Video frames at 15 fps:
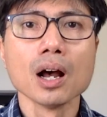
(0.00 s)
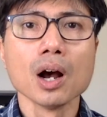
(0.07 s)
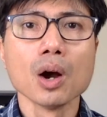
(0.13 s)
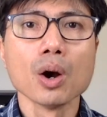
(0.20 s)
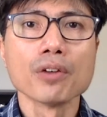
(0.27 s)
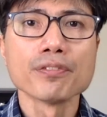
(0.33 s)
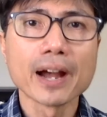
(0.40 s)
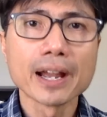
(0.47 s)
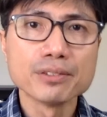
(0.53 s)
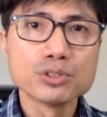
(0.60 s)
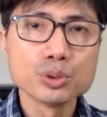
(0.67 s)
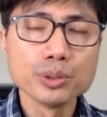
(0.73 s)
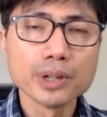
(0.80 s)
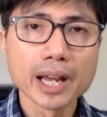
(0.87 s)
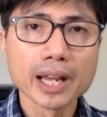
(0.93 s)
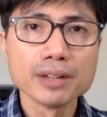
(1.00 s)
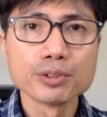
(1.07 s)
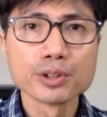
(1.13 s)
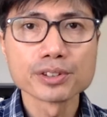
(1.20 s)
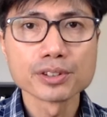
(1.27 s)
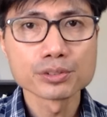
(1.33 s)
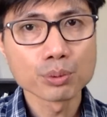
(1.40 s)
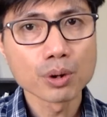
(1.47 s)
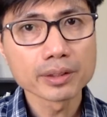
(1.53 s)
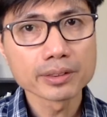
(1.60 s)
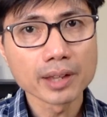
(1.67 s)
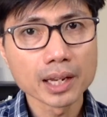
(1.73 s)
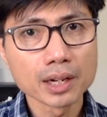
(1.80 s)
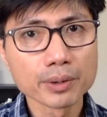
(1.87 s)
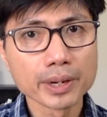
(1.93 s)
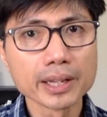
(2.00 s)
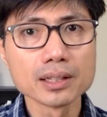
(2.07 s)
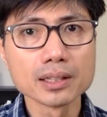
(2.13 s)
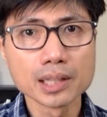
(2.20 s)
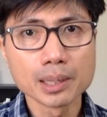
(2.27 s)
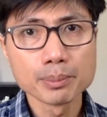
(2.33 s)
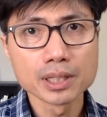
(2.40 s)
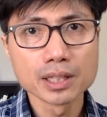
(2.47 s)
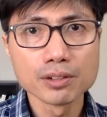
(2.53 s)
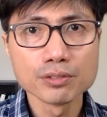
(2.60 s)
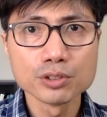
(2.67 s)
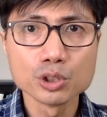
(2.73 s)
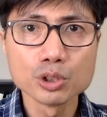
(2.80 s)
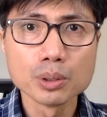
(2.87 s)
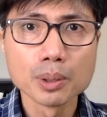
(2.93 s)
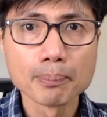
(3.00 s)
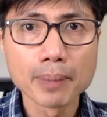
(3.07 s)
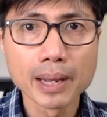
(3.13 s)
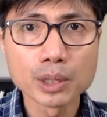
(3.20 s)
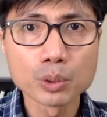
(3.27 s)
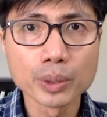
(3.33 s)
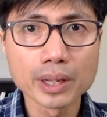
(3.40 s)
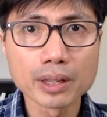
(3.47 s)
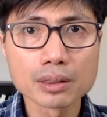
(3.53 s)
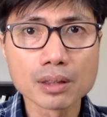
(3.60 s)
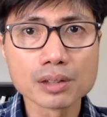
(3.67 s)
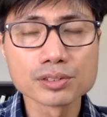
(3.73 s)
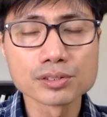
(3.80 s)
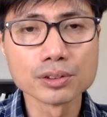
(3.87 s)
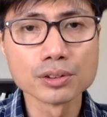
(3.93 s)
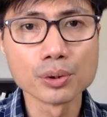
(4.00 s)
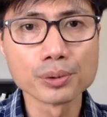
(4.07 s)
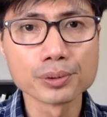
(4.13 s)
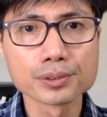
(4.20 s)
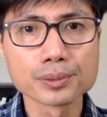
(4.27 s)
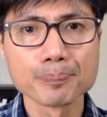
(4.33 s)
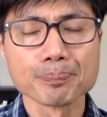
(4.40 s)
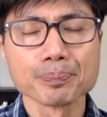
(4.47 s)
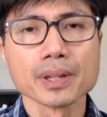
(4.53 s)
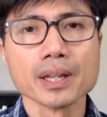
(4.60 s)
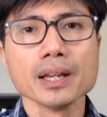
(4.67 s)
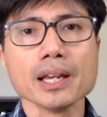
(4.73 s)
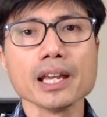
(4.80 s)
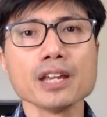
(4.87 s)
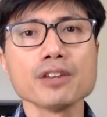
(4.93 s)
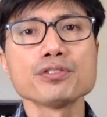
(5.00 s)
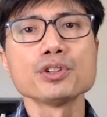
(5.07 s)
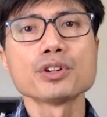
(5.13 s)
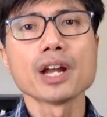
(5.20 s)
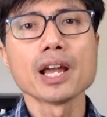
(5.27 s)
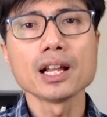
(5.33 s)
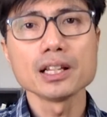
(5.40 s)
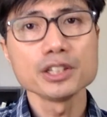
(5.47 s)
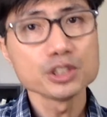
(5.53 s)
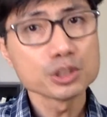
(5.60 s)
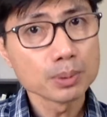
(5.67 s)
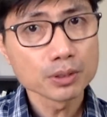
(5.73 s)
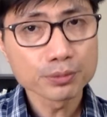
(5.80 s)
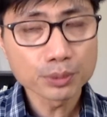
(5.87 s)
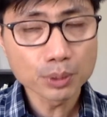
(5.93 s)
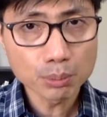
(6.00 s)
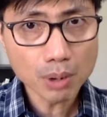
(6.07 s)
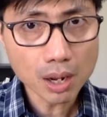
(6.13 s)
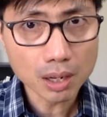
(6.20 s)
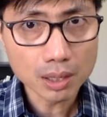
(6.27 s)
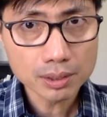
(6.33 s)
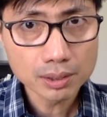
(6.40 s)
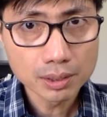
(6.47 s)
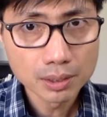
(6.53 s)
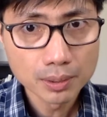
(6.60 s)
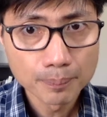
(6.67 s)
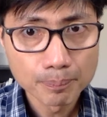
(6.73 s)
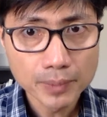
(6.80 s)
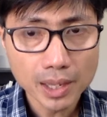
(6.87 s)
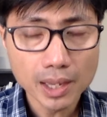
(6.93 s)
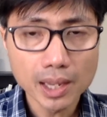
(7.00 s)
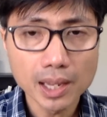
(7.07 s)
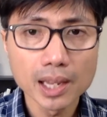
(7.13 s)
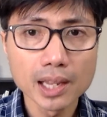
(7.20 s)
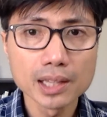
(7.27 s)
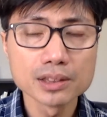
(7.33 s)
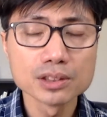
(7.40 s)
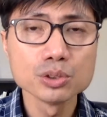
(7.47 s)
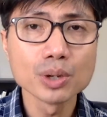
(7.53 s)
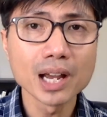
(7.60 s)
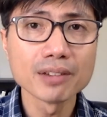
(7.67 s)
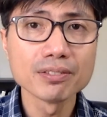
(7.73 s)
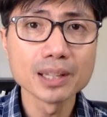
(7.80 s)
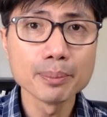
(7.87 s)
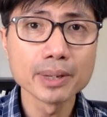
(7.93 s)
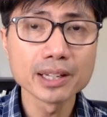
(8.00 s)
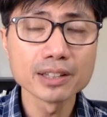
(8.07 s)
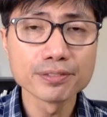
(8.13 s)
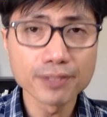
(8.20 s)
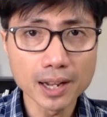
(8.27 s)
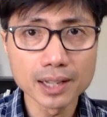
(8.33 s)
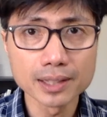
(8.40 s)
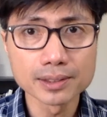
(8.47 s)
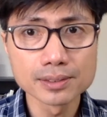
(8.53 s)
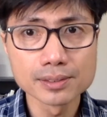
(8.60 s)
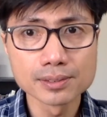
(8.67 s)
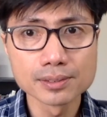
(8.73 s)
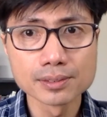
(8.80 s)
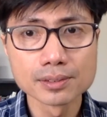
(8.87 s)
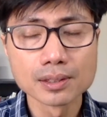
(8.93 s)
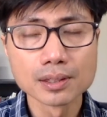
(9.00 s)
529 versus Roth IRA, let me give you my quick thoughts on those. If you're eligible for a Roth and you have limited funds,